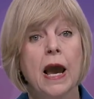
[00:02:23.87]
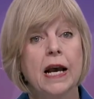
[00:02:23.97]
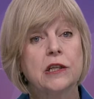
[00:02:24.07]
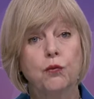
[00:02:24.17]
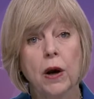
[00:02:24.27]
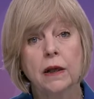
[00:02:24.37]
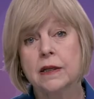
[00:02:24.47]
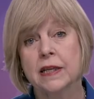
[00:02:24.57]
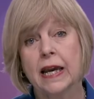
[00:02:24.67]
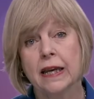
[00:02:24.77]
as well
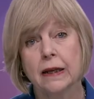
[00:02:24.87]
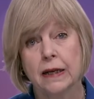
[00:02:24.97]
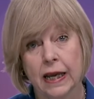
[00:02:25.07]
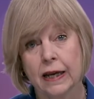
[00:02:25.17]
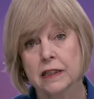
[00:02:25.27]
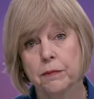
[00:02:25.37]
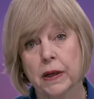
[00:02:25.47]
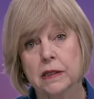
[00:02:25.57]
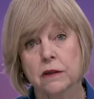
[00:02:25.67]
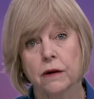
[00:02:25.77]
as enhanced
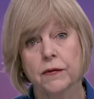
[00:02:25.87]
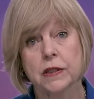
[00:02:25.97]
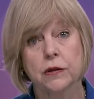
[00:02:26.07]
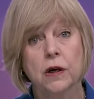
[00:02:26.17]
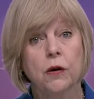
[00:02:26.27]
bus service